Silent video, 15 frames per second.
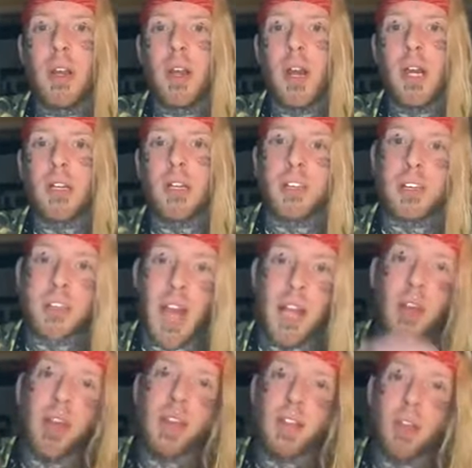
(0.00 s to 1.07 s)
uh,
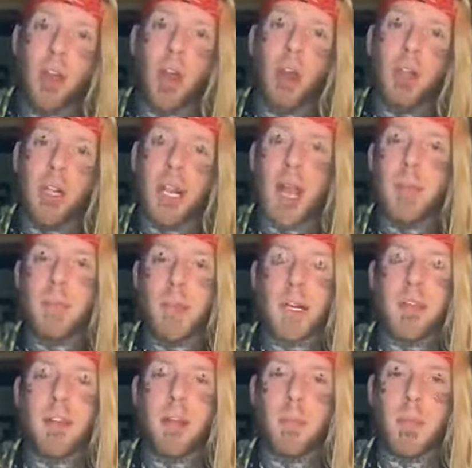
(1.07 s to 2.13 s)
send the song to get
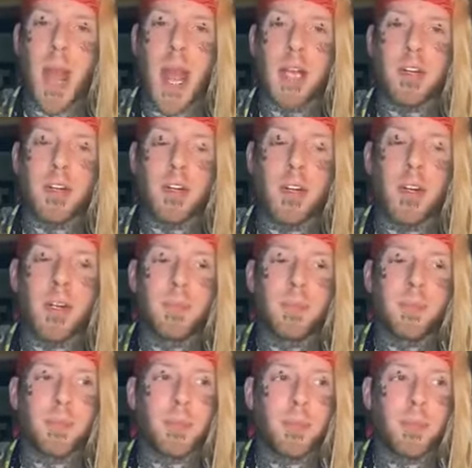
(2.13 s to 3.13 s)
mixed and mastered,